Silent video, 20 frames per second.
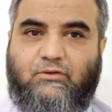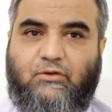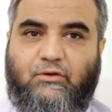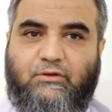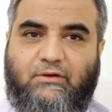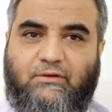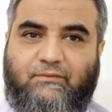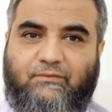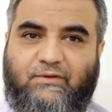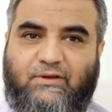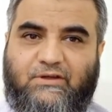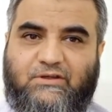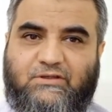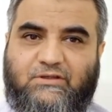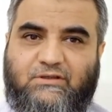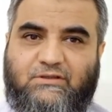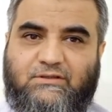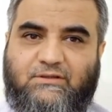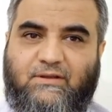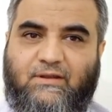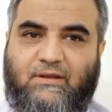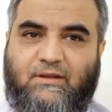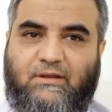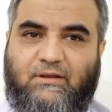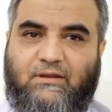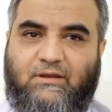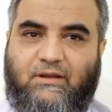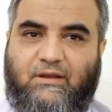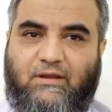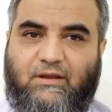non-infectious,
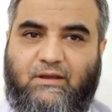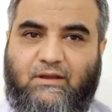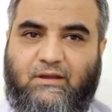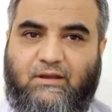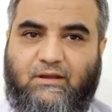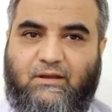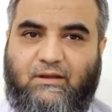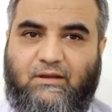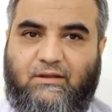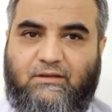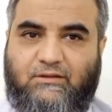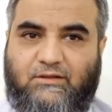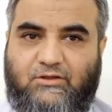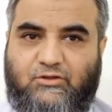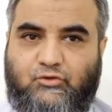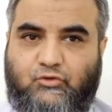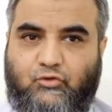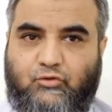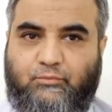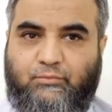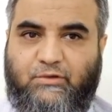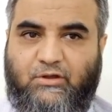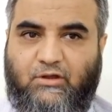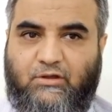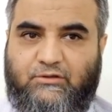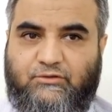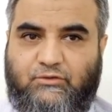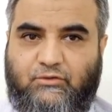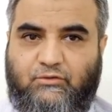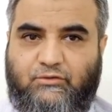these should be
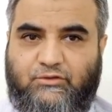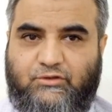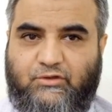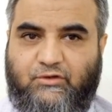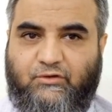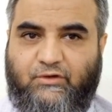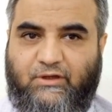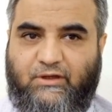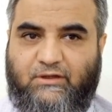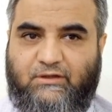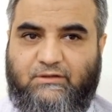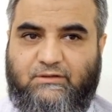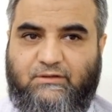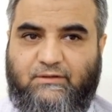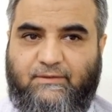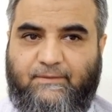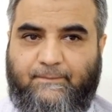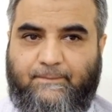also screened.